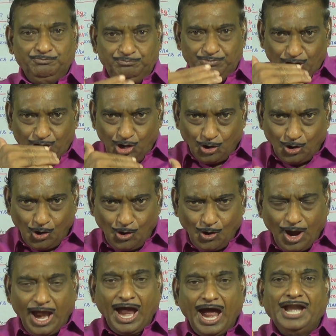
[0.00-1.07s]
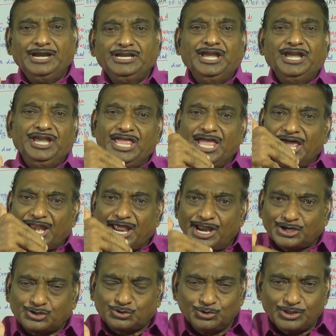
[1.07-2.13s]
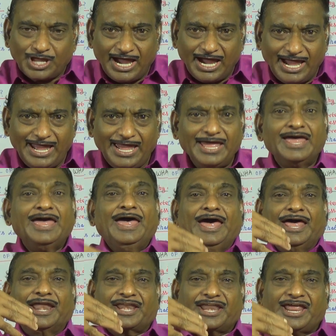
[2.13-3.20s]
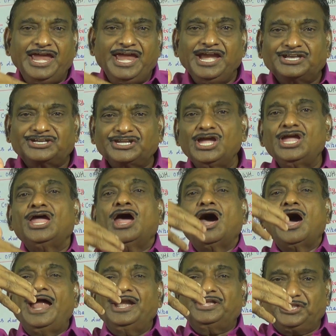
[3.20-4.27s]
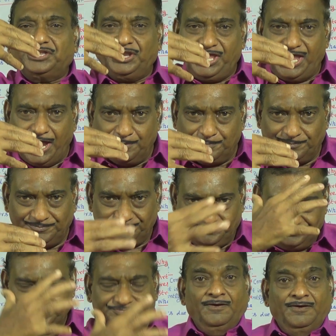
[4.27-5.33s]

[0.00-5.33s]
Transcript: below and nearer to the right atrium.